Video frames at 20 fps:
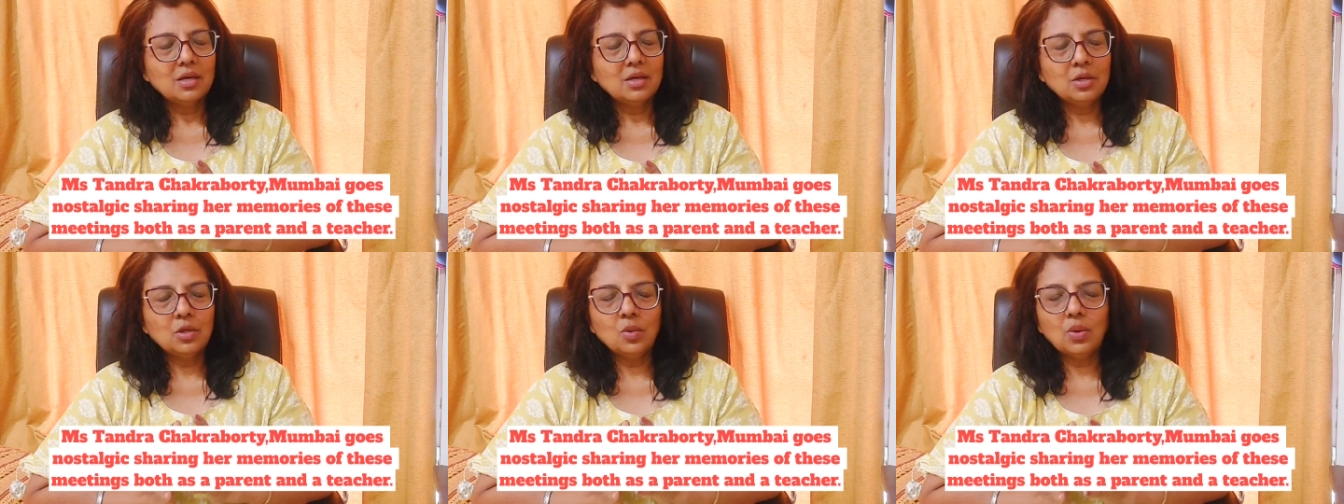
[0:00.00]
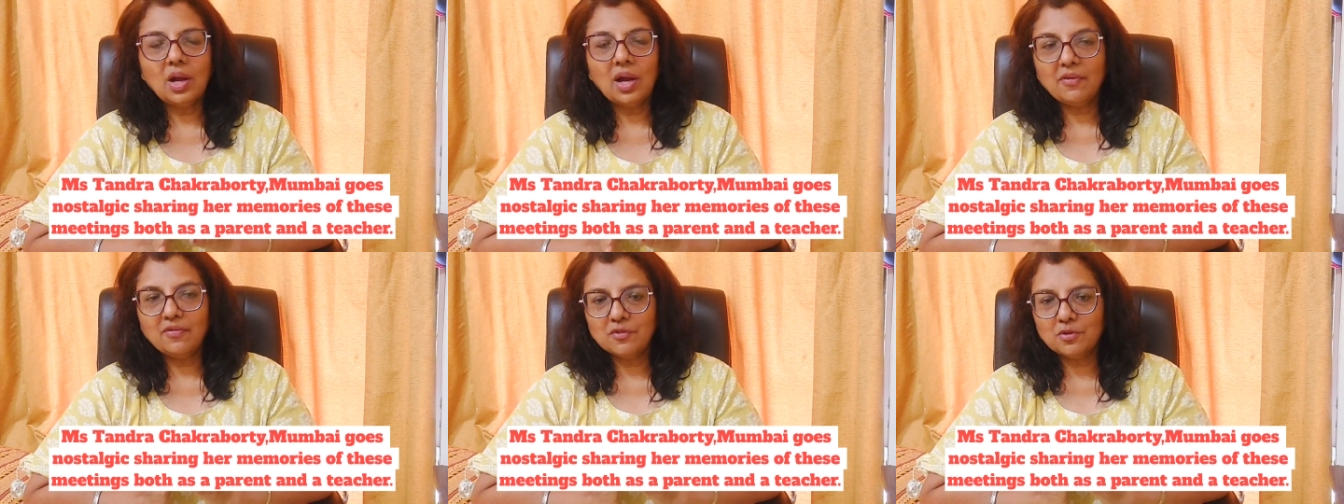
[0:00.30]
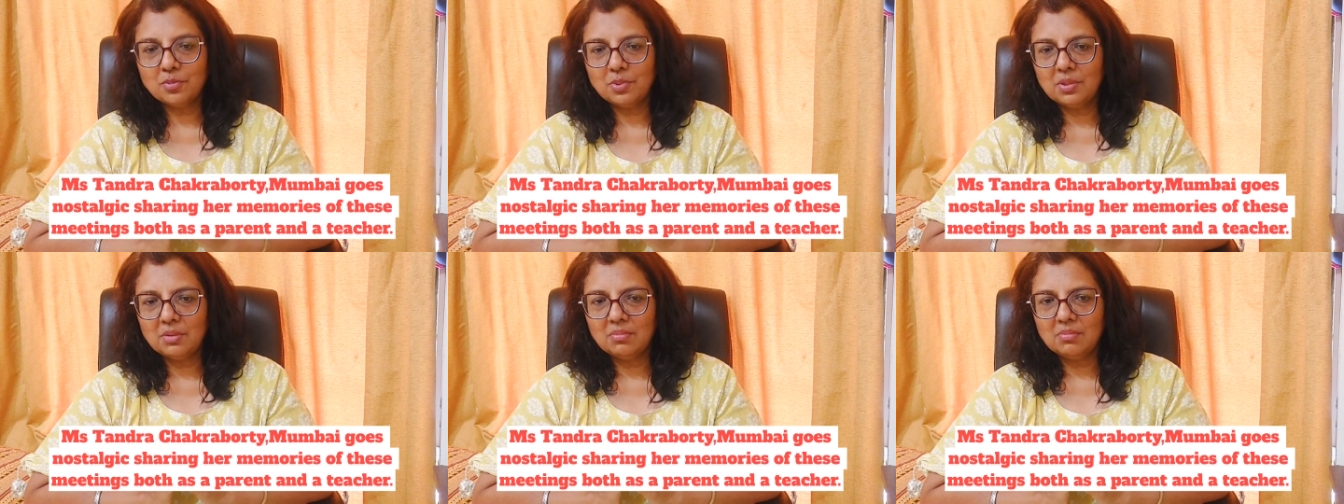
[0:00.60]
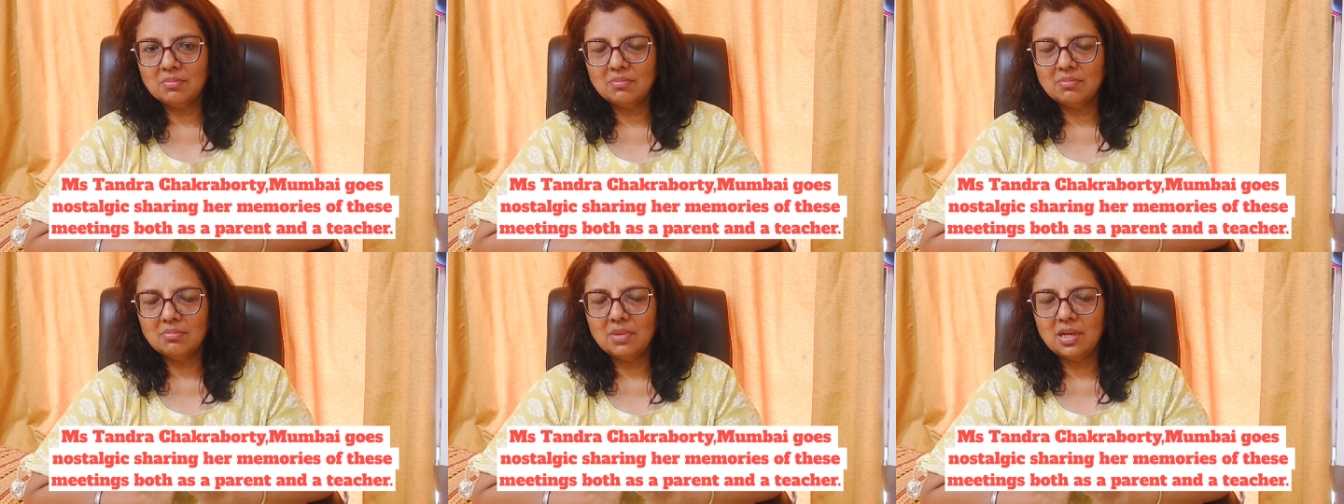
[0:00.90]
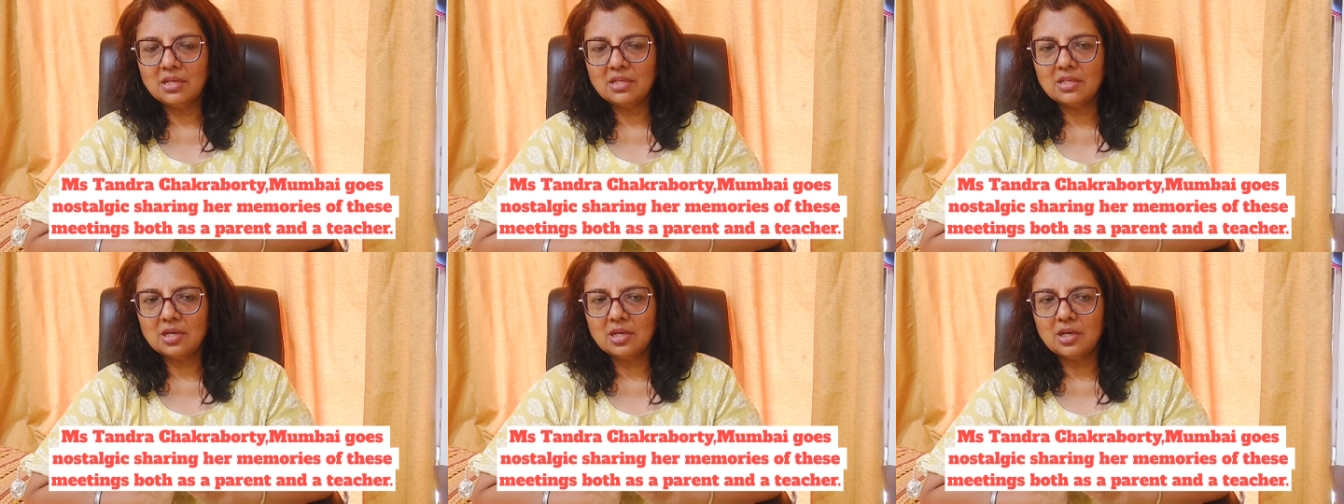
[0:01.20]
you have to be
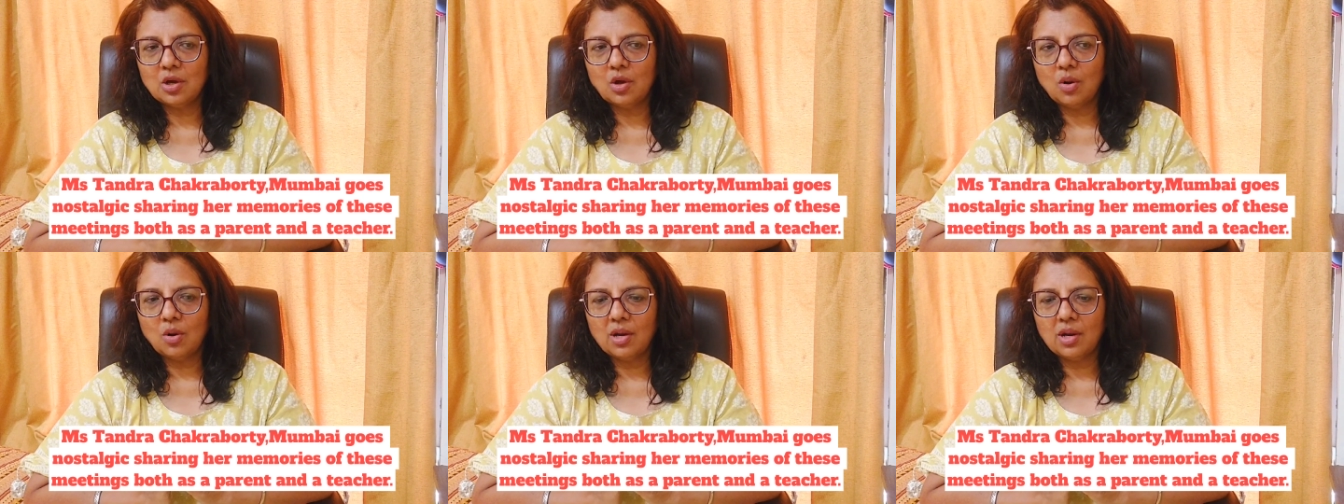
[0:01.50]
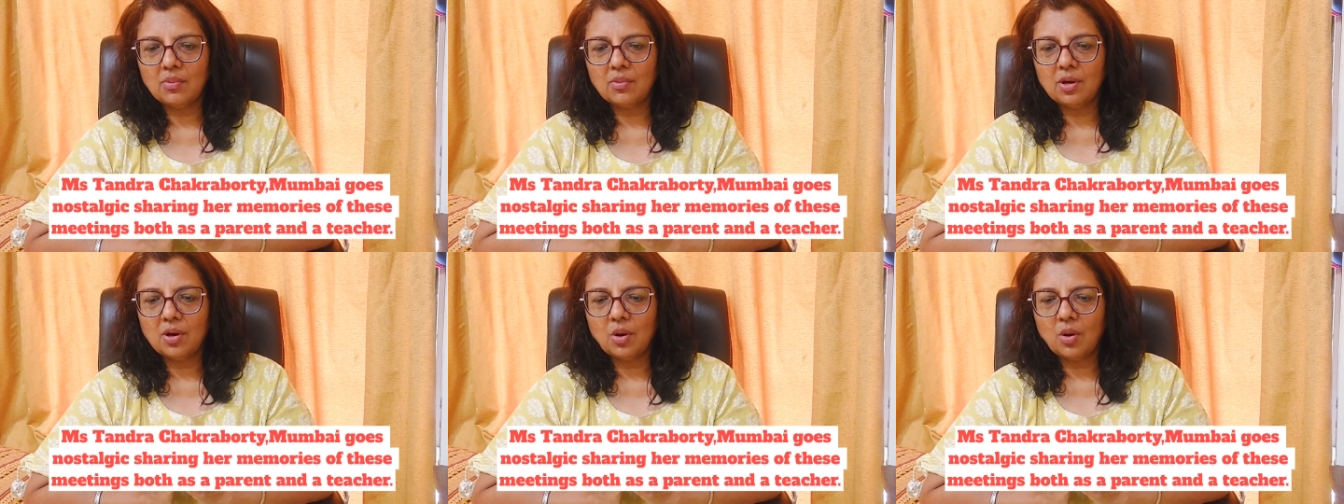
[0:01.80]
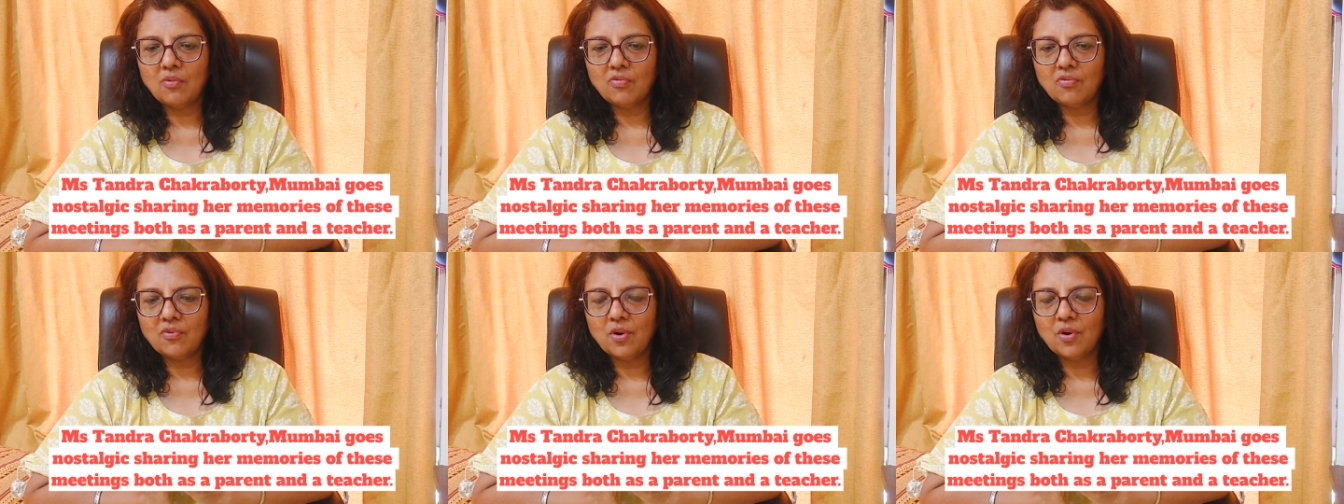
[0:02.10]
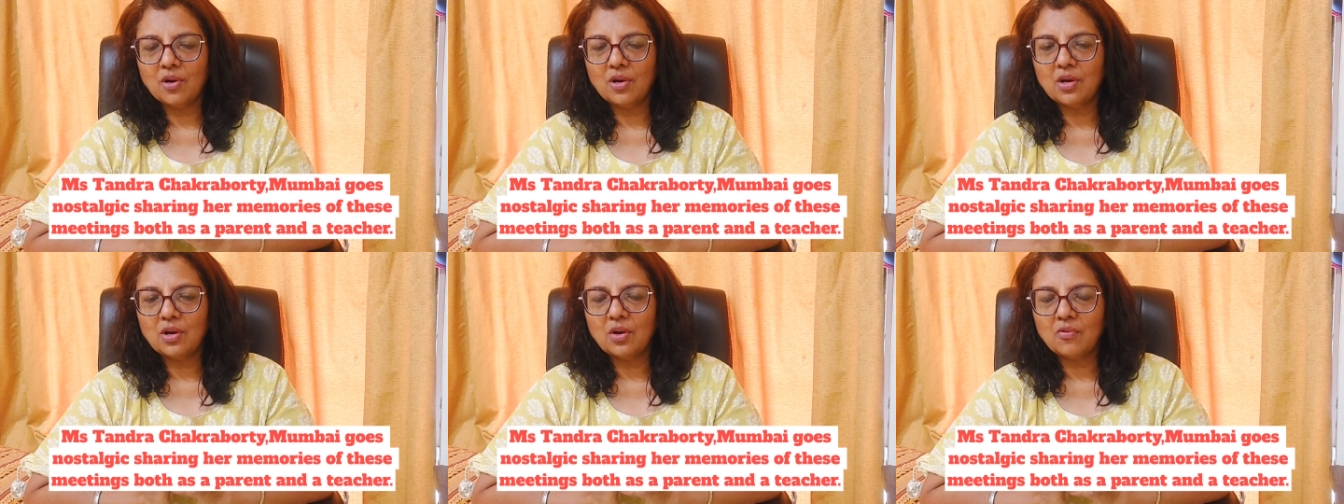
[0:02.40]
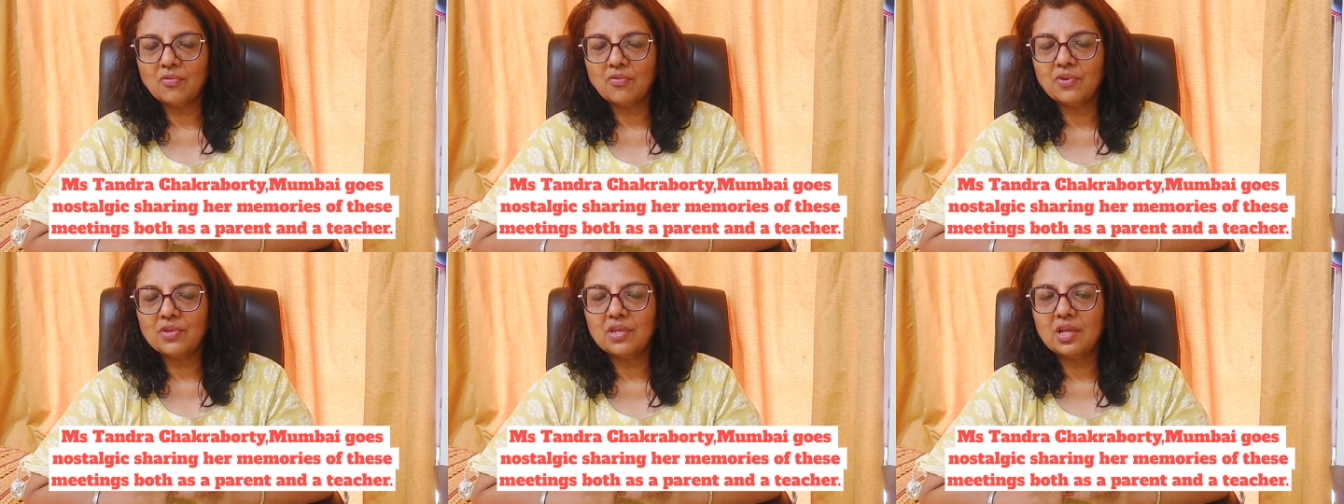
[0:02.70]
mentally on and
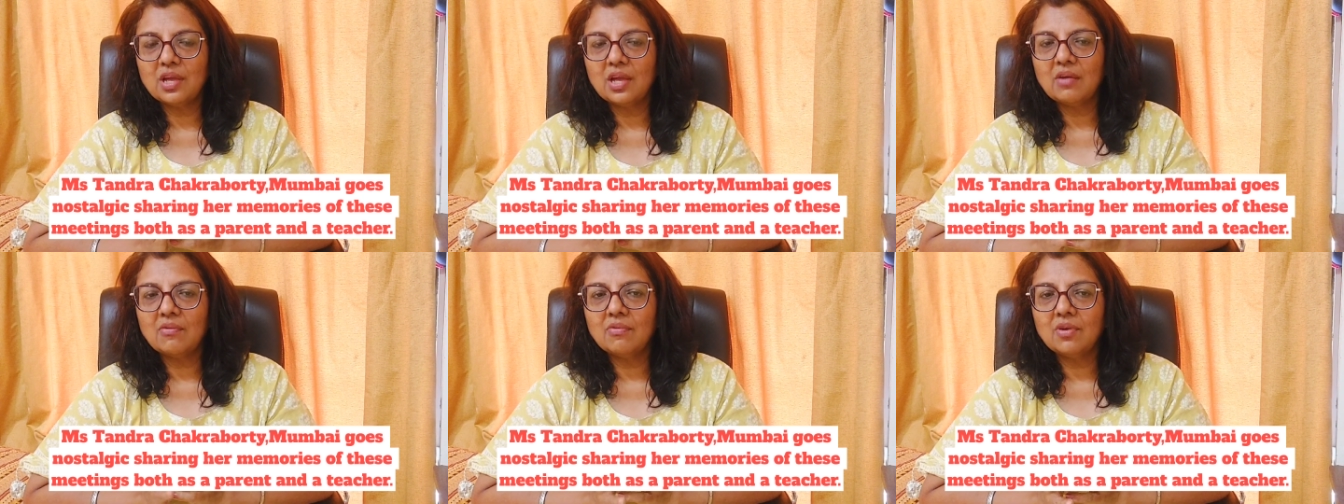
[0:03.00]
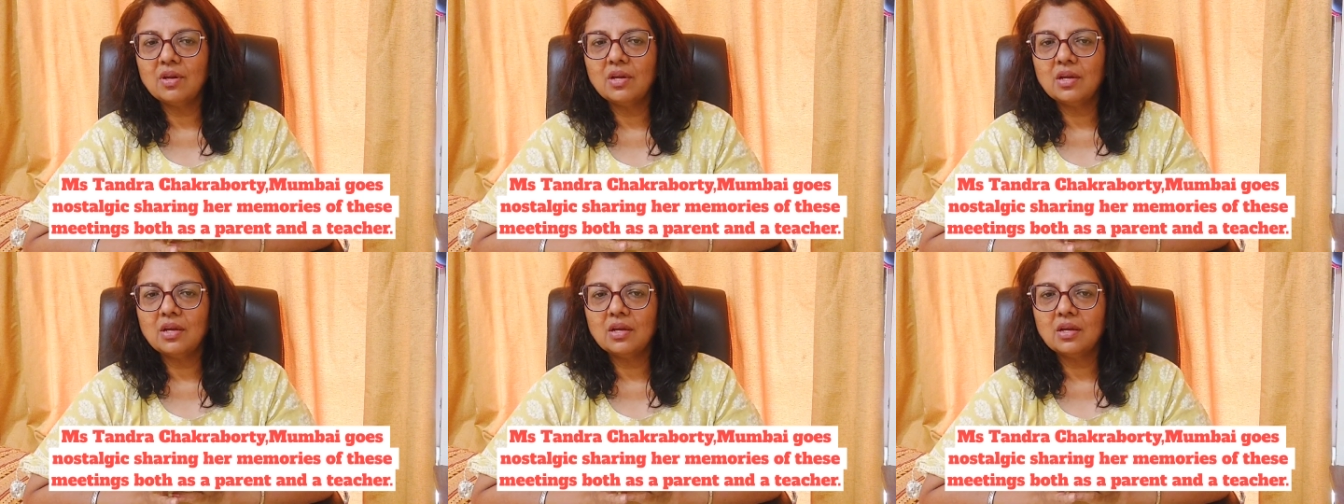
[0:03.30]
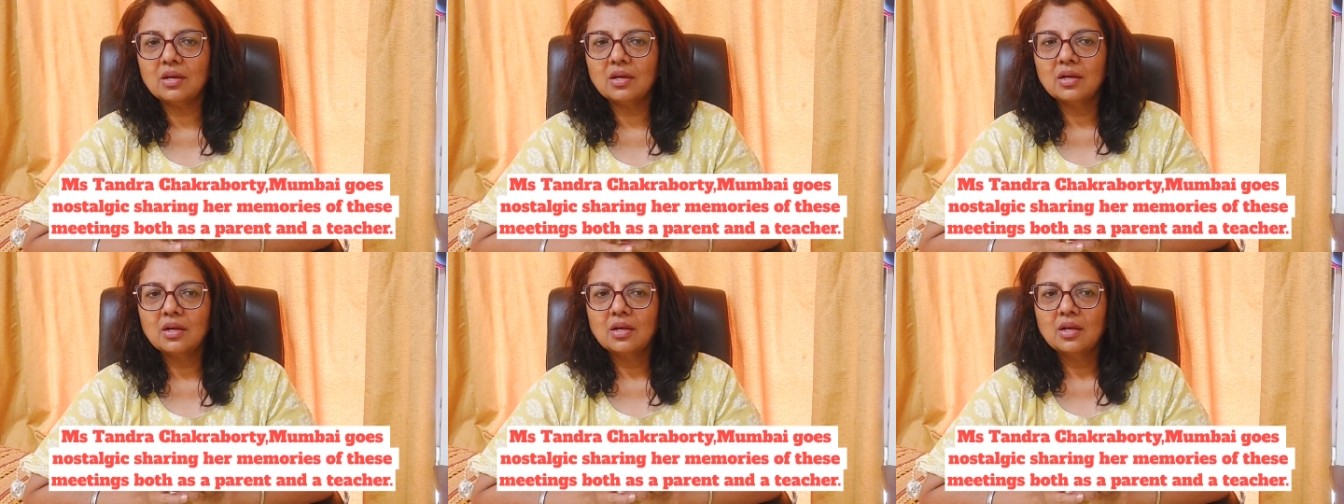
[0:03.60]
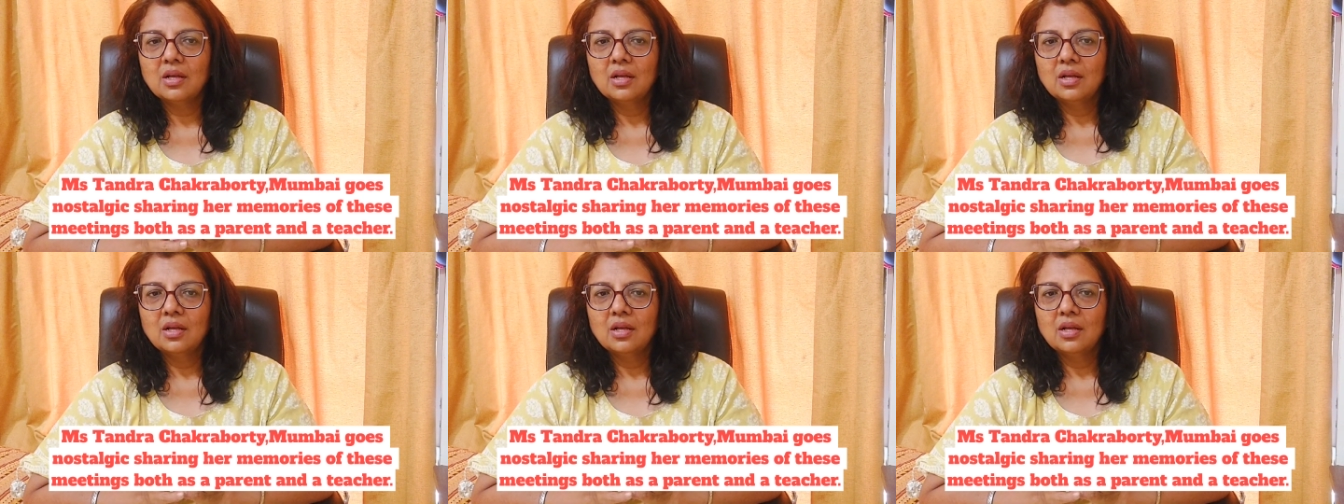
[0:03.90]
off with every